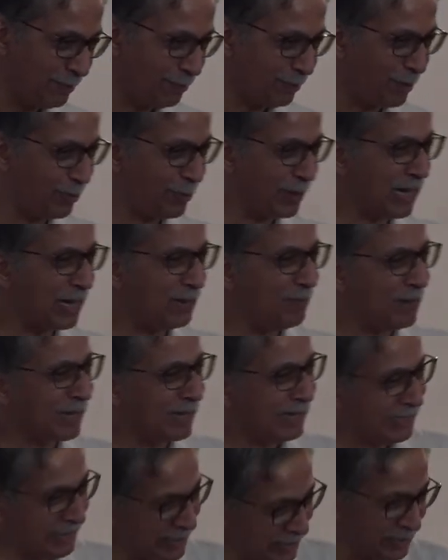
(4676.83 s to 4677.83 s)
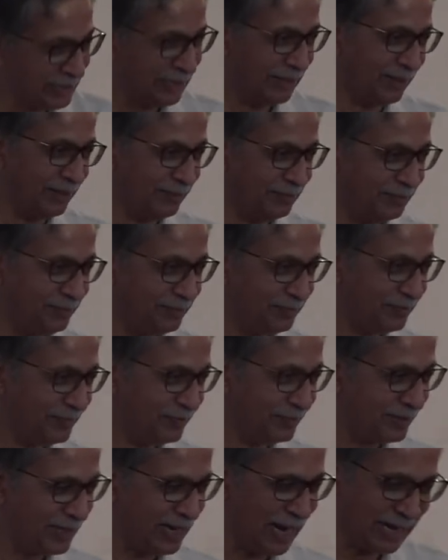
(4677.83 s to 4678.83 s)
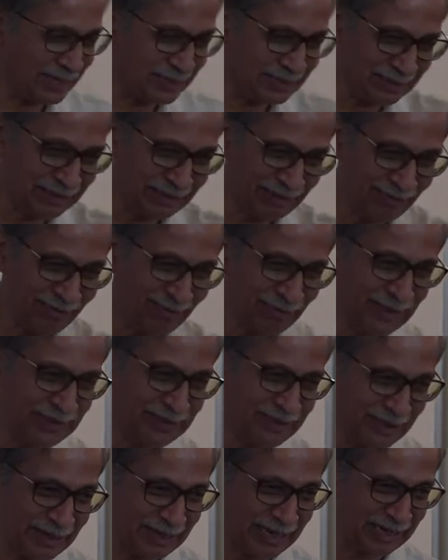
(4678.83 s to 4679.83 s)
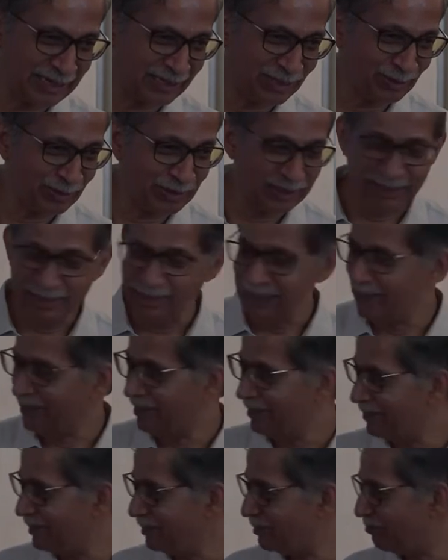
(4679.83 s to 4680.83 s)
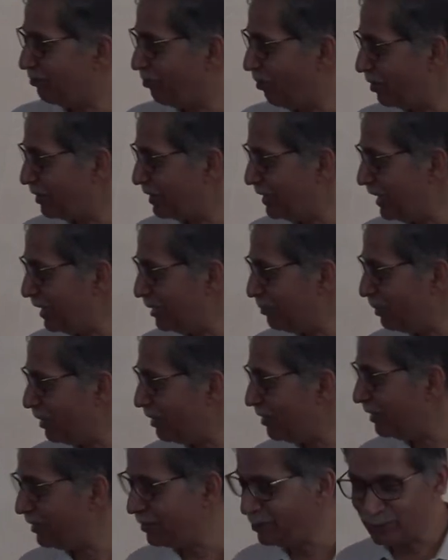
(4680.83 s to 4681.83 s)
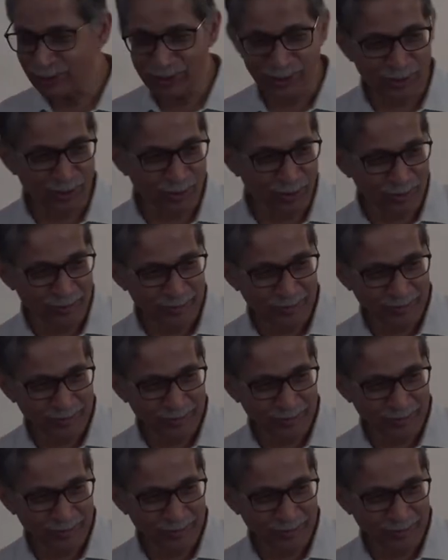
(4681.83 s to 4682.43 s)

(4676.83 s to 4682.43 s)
But we can make it easier. The axial deformations are negligible. This 48 will reduce to